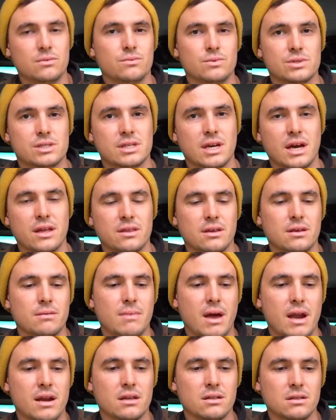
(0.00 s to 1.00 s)
We'll start the
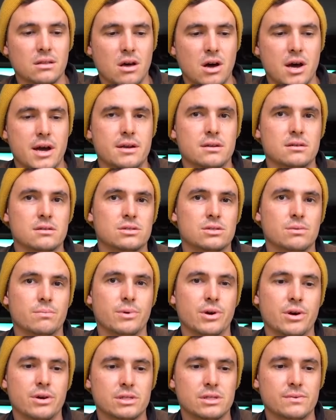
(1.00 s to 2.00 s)
Madigan line to
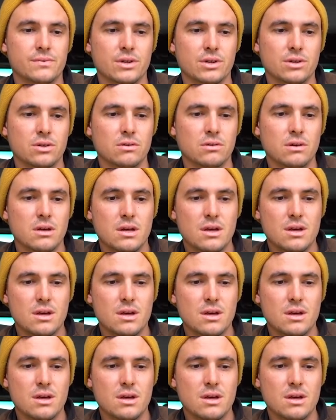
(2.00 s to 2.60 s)
Birdsville.